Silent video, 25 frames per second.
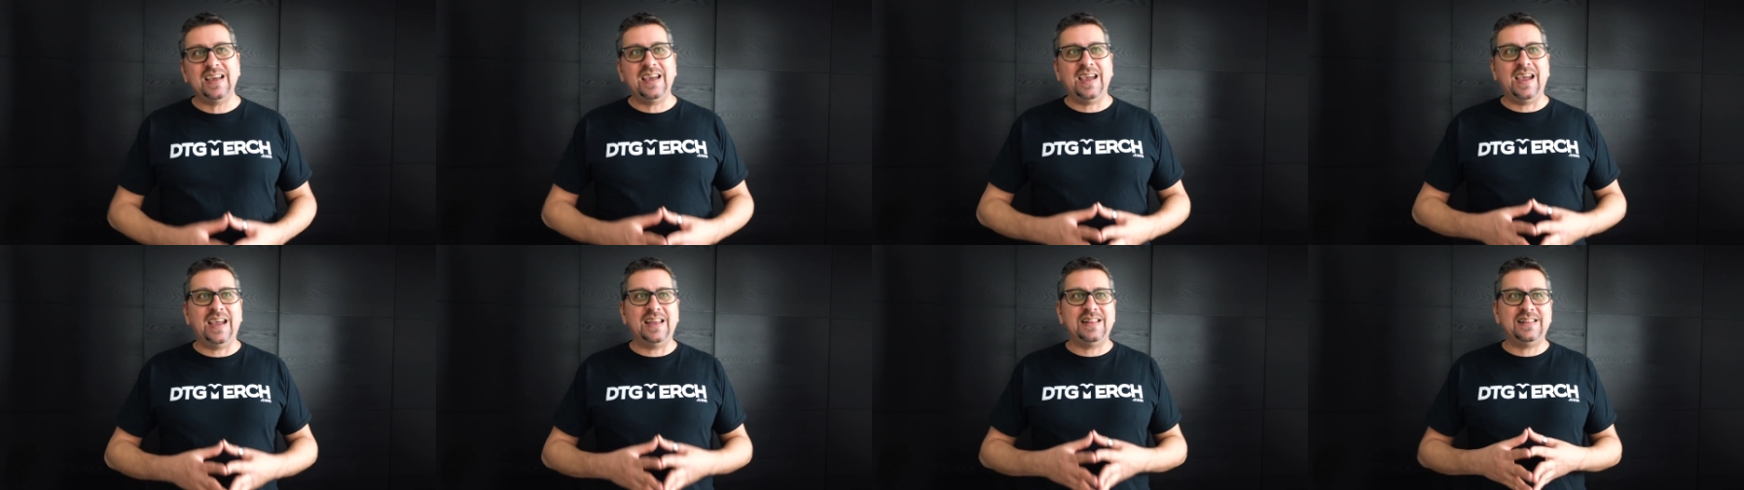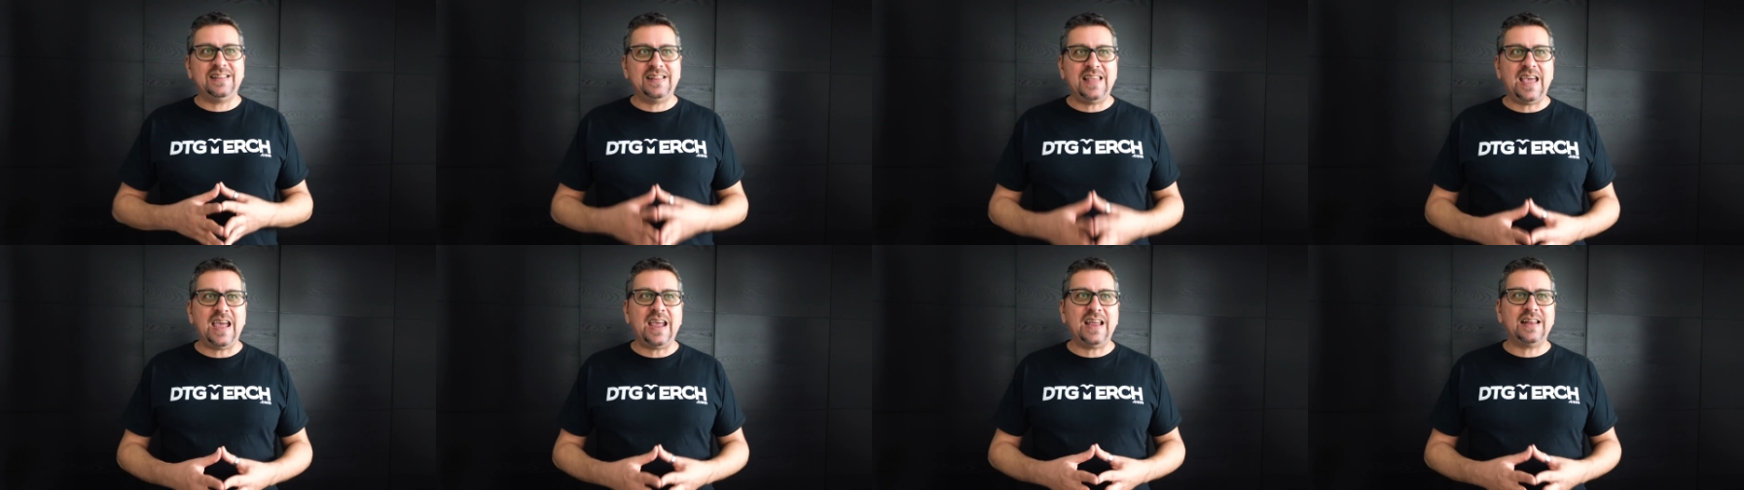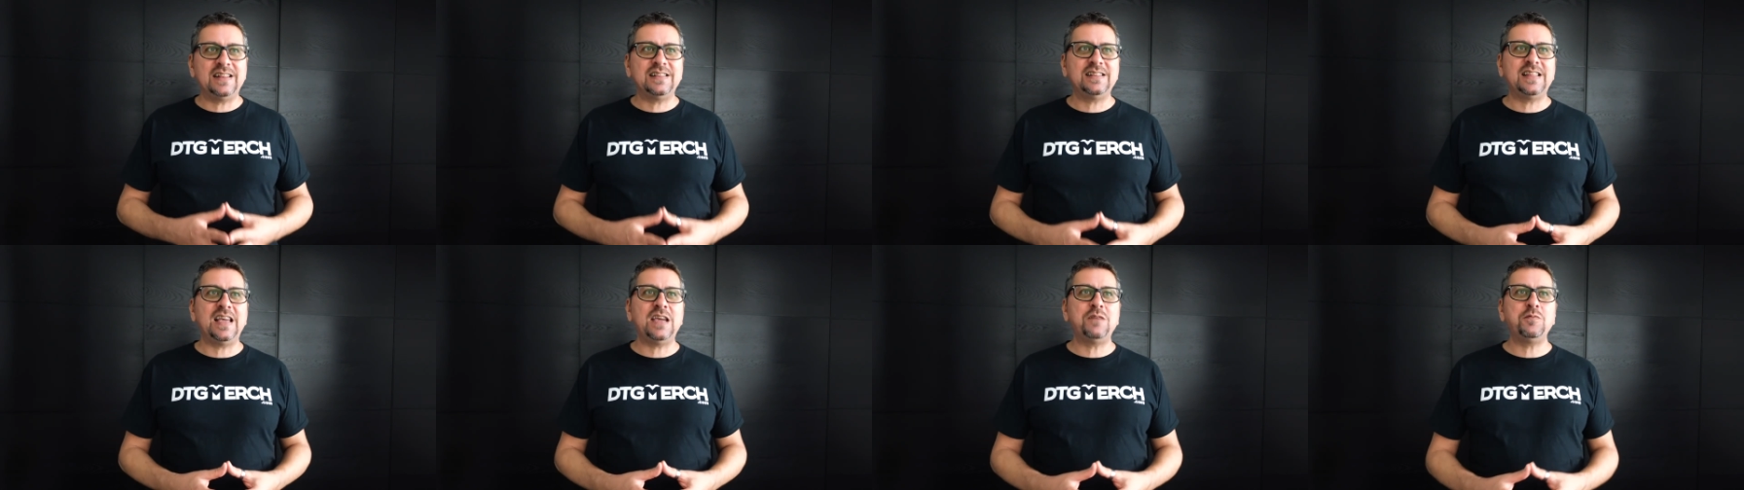and
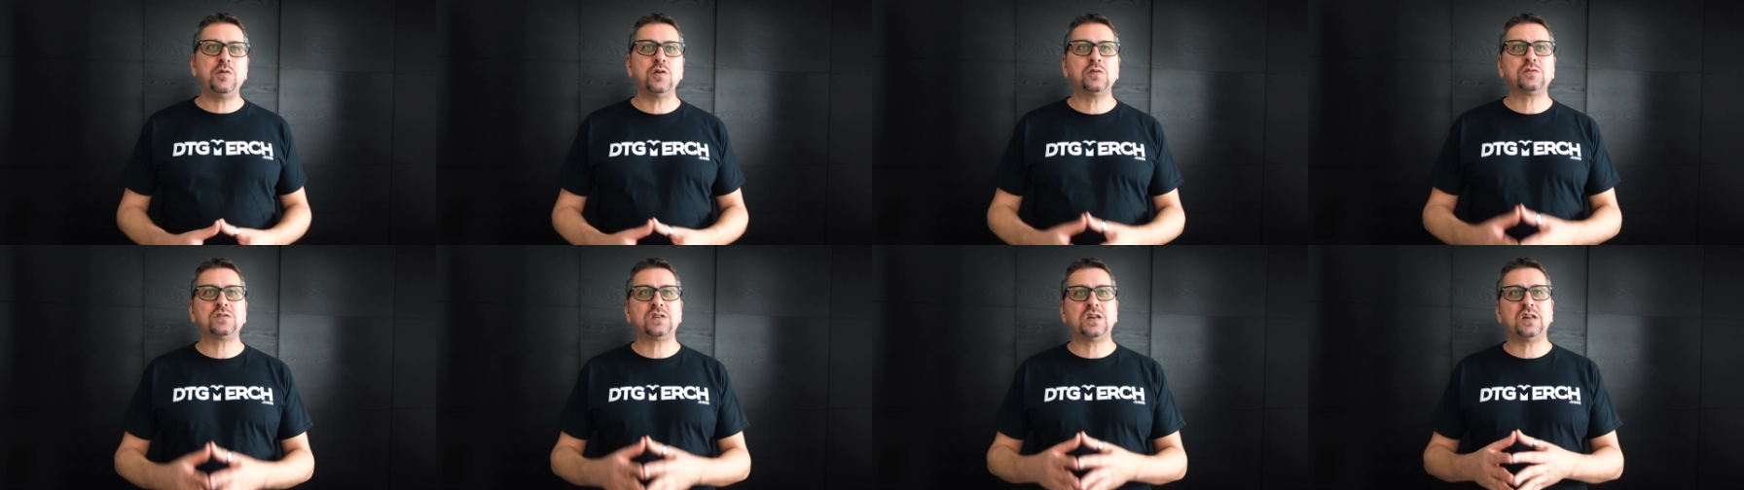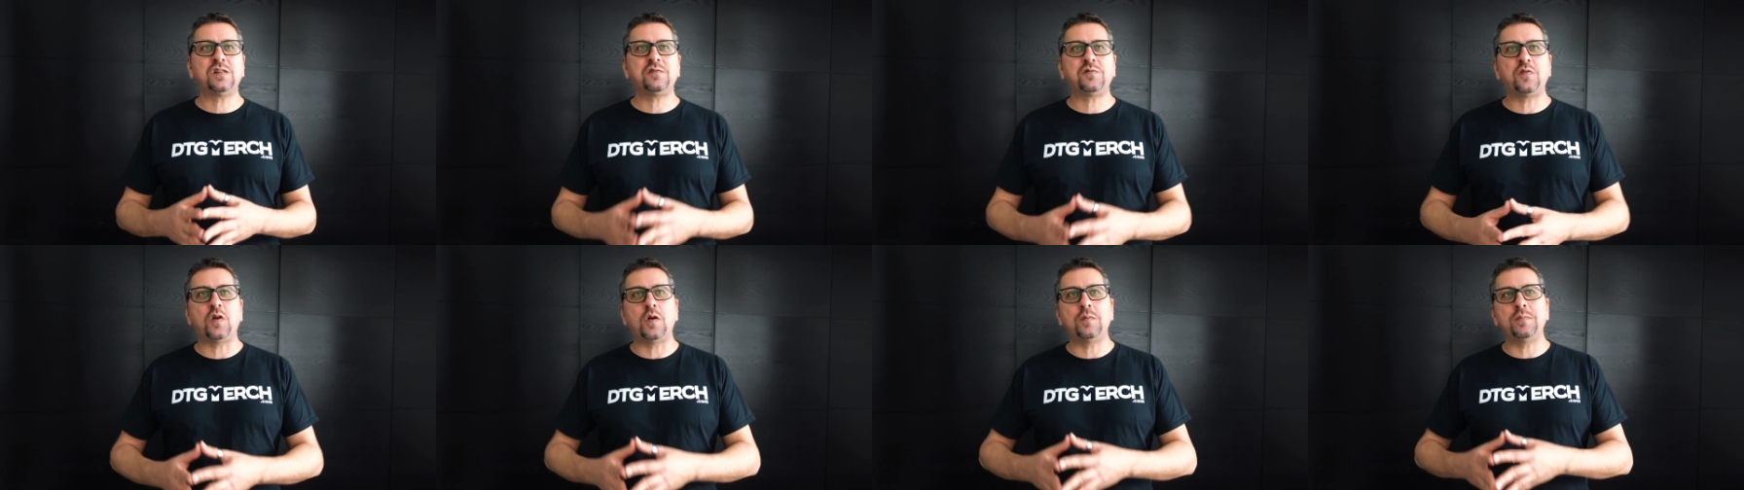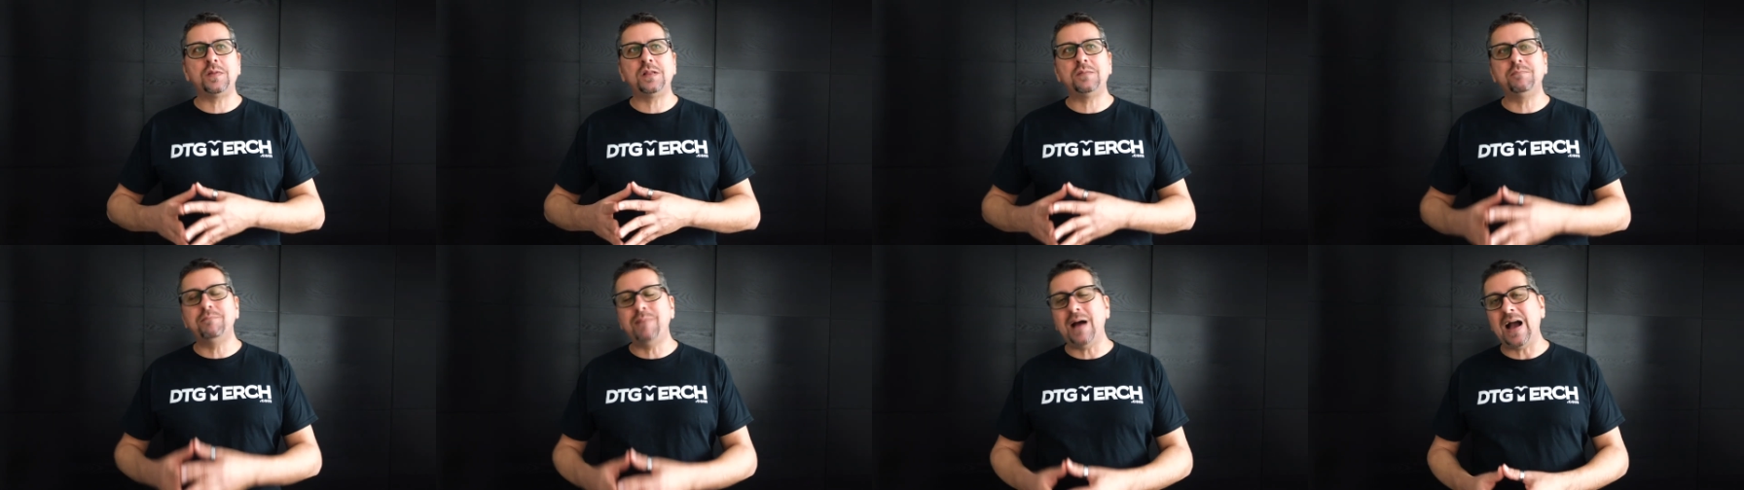then they will transform
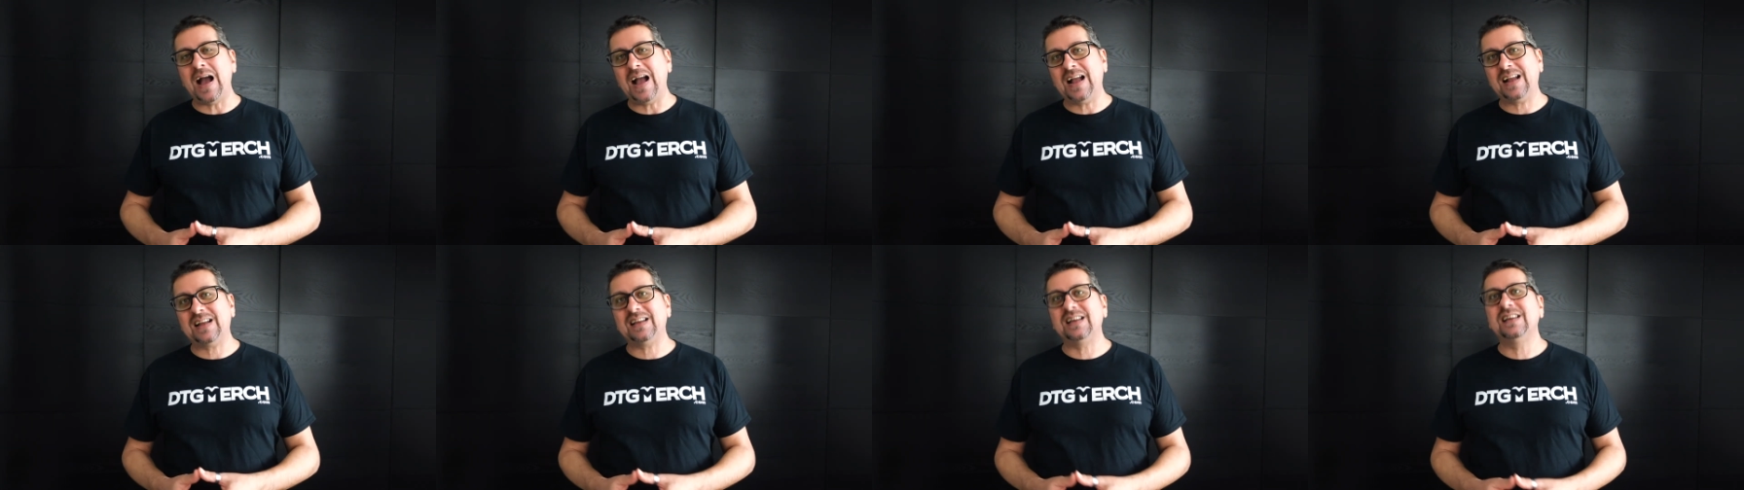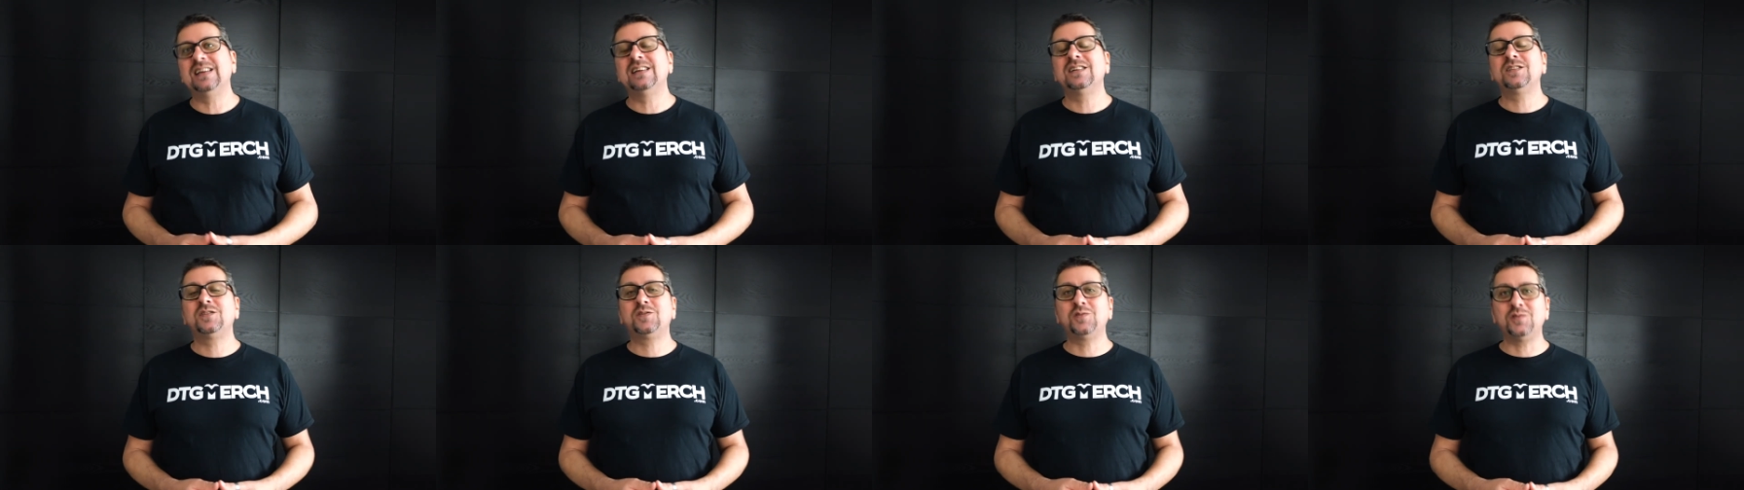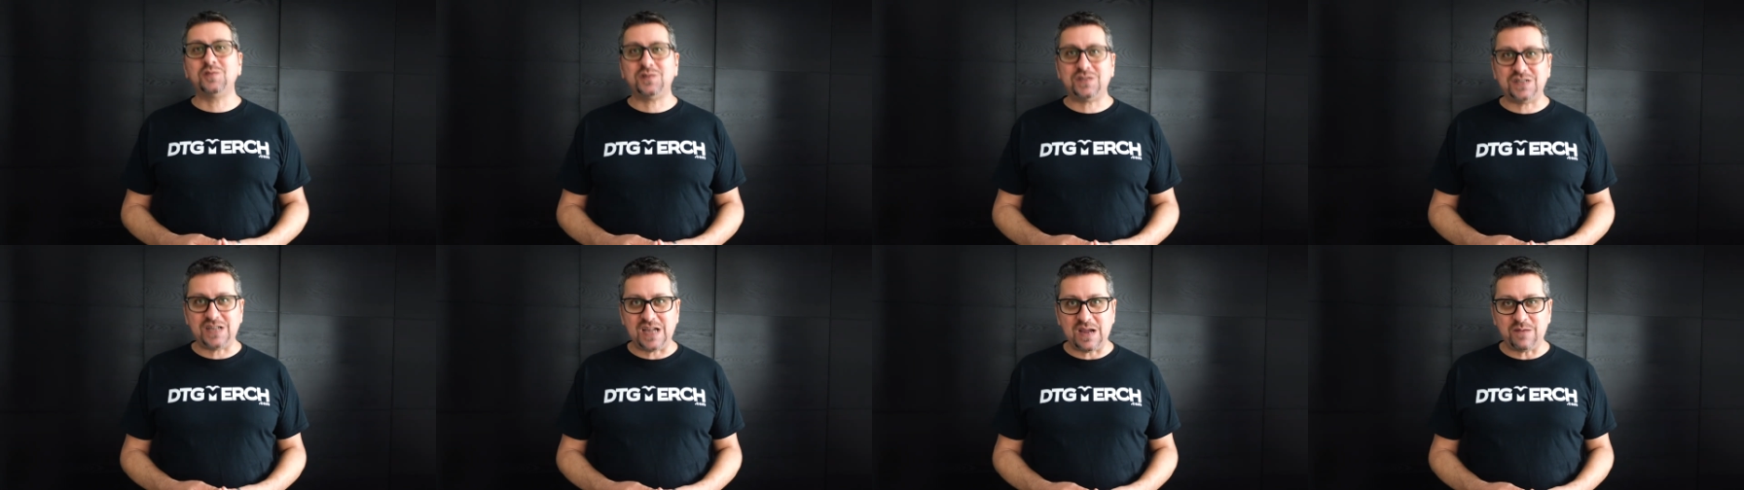it back to
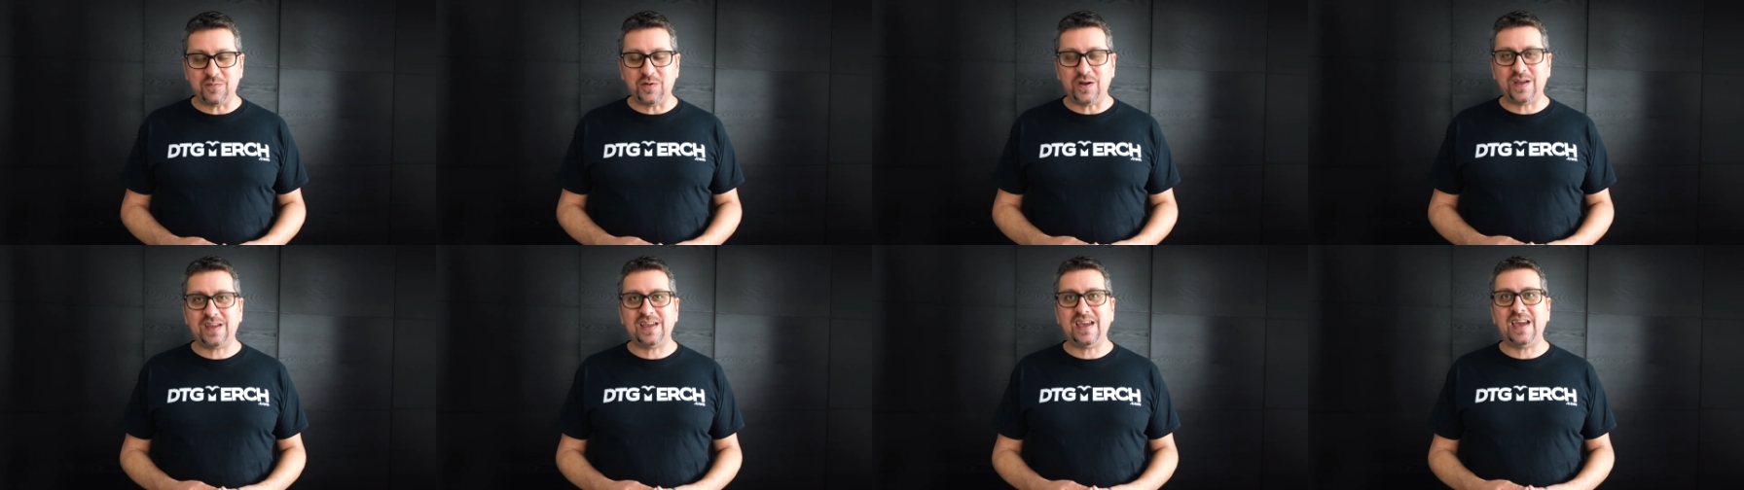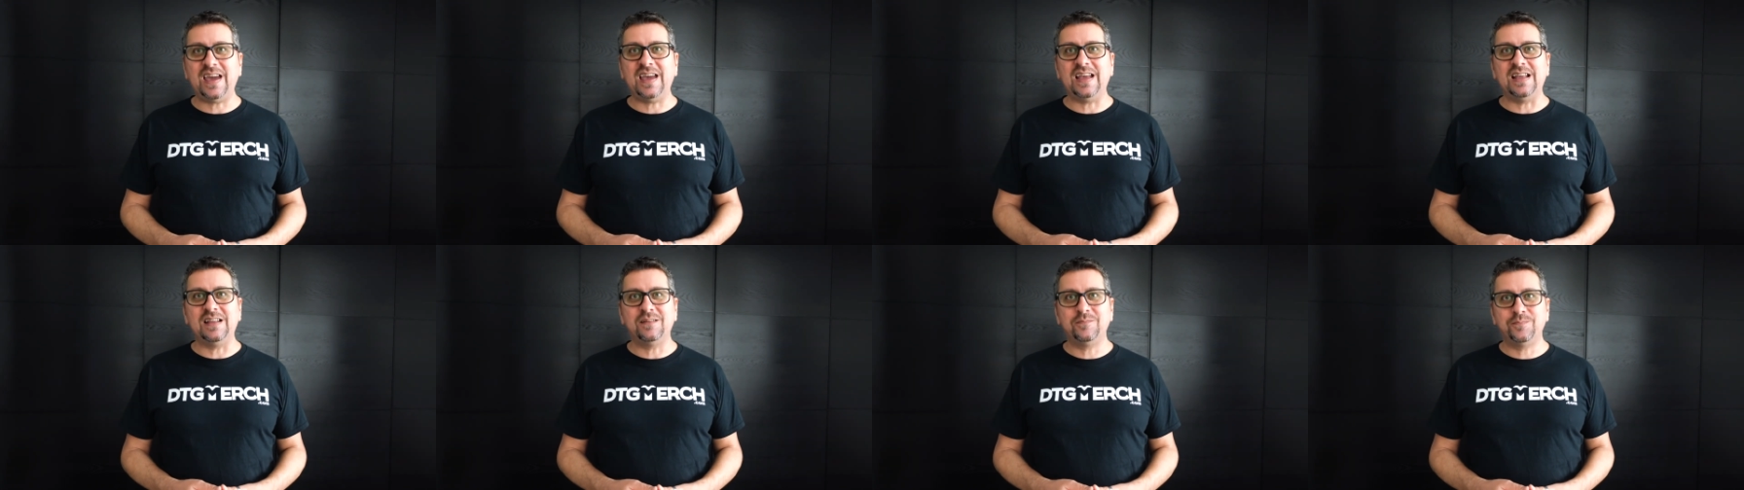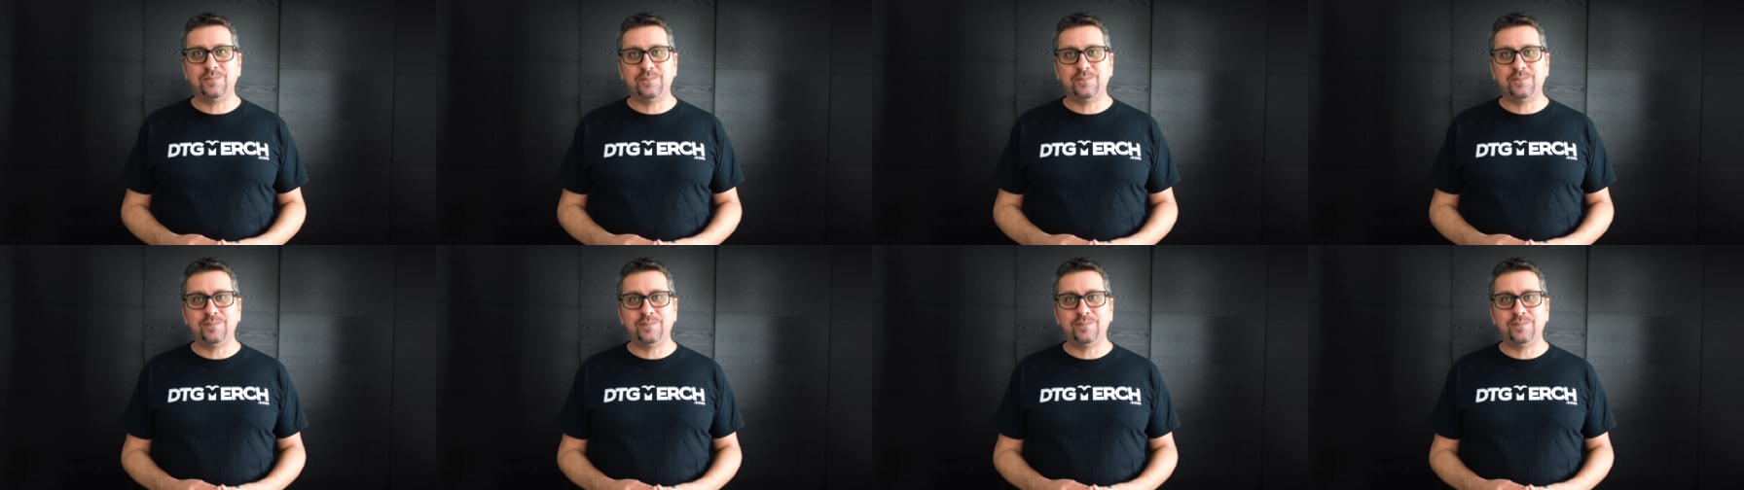C M Y K.